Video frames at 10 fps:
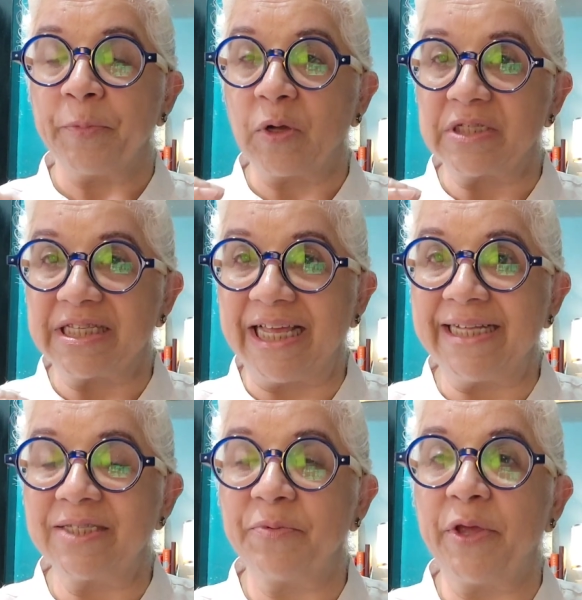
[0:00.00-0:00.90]
because
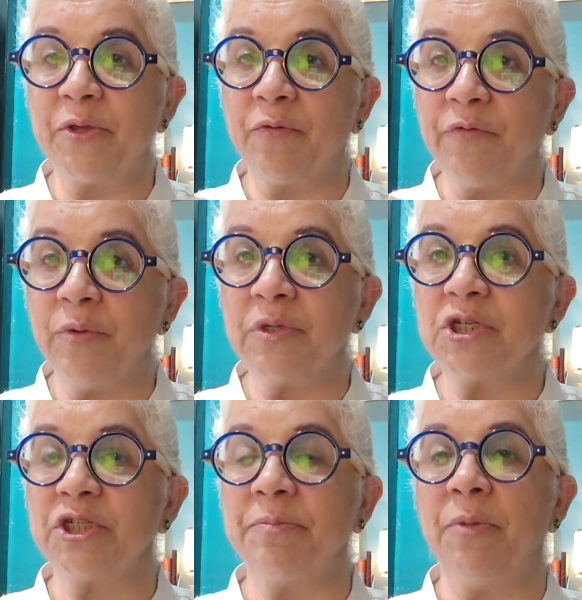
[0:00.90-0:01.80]
that's where your
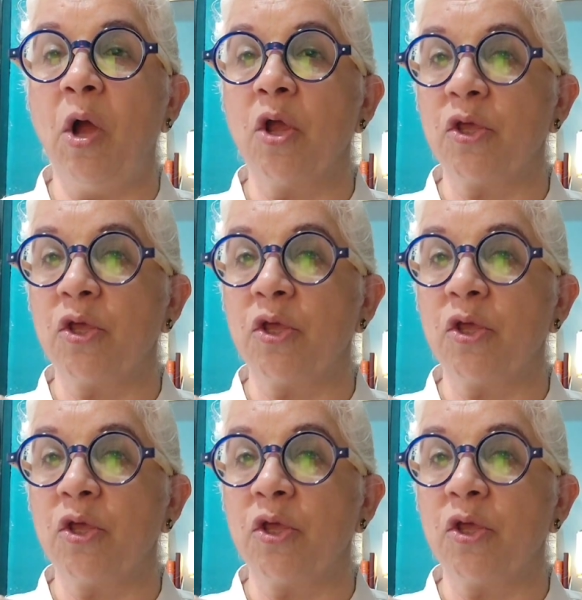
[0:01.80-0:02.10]
viewership,